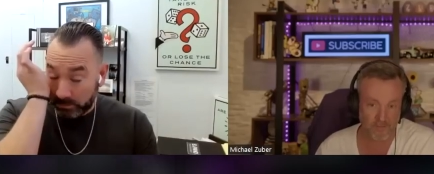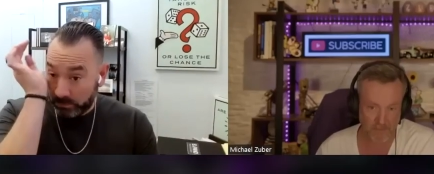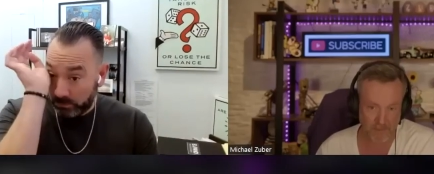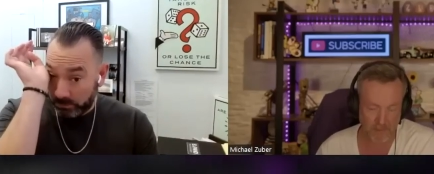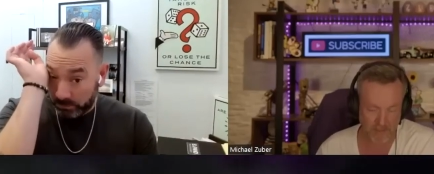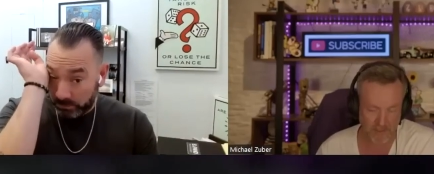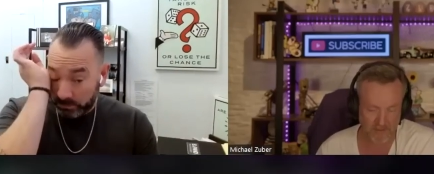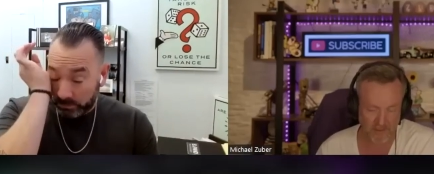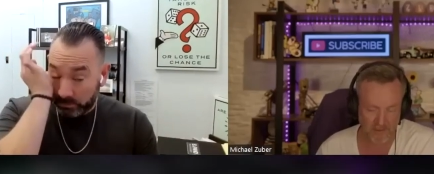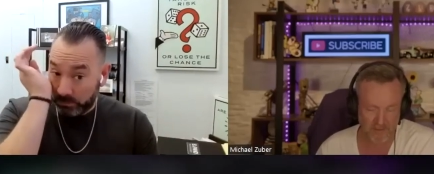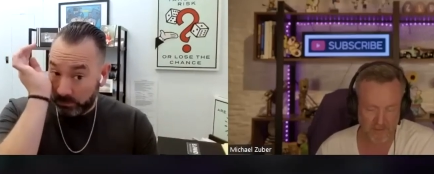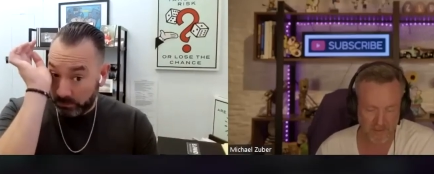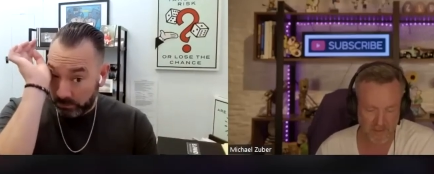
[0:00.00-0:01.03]
Speaker 1: in the flipping
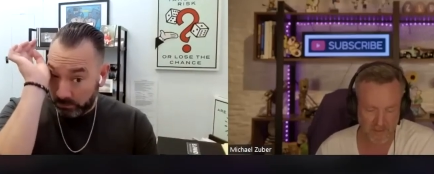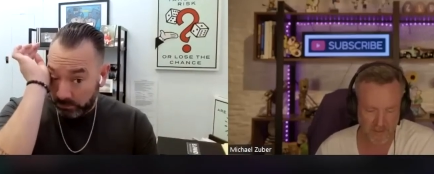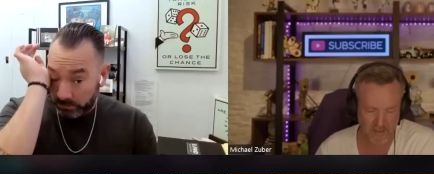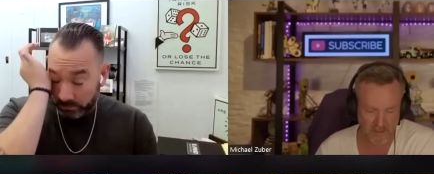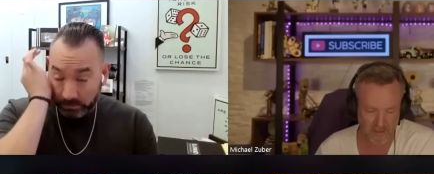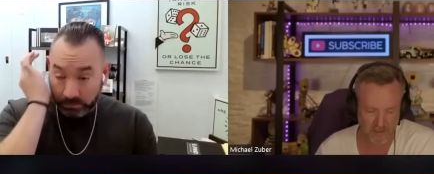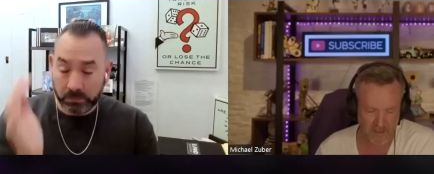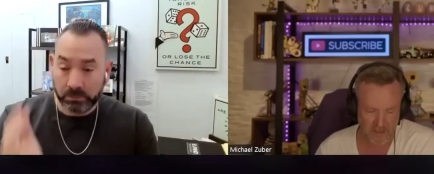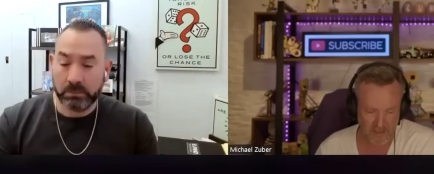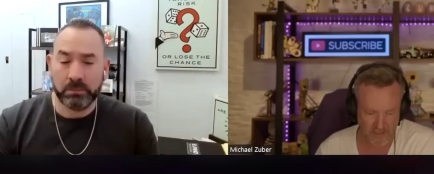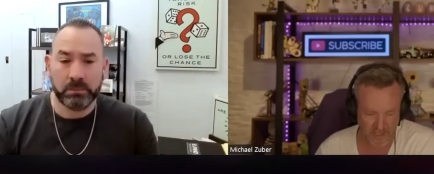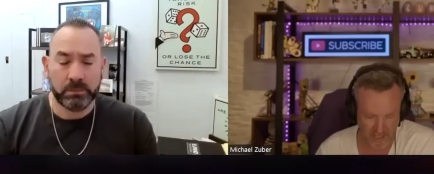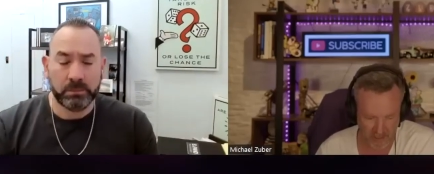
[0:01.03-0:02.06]
business to